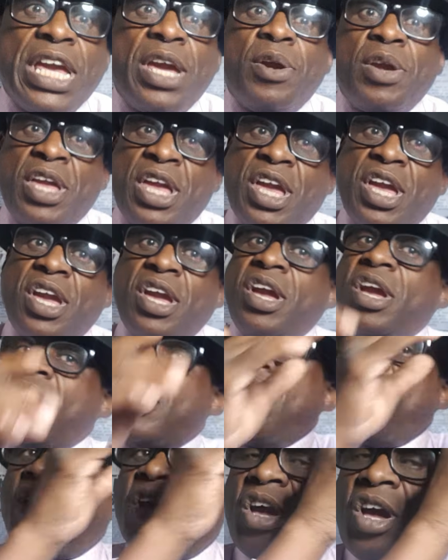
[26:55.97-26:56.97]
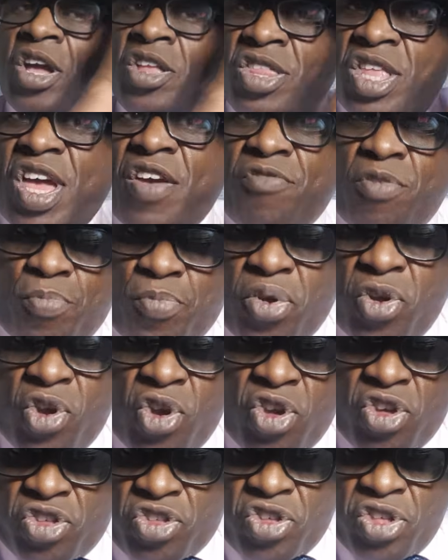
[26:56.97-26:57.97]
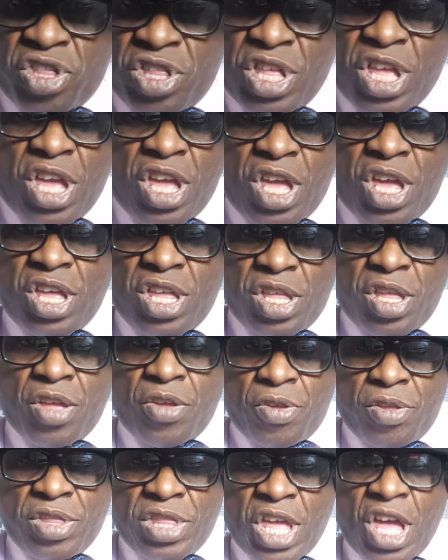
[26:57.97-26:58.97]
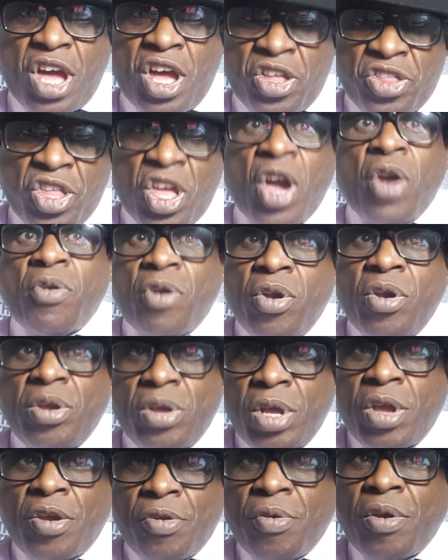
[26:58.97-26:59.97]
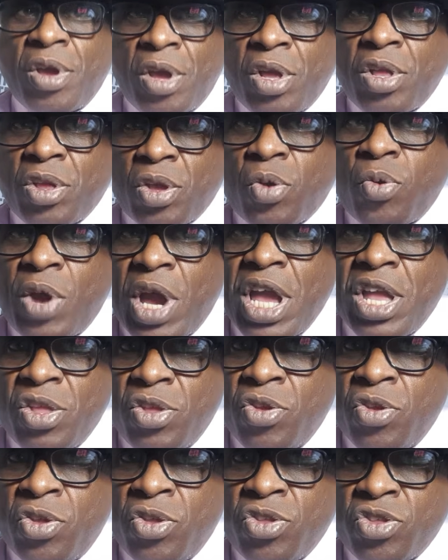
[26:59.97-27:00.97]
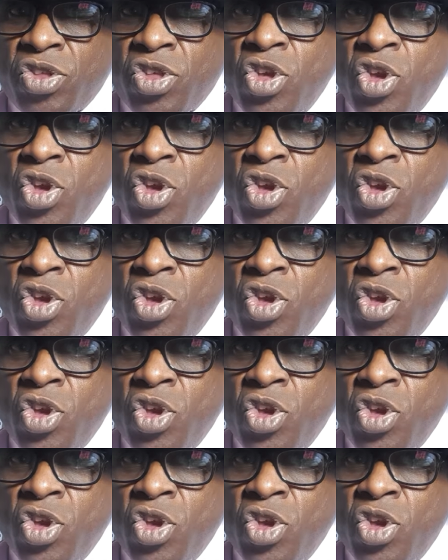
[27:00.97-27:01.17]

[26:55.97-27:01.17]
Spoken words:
yeah. Another person there that I know, acquaintance,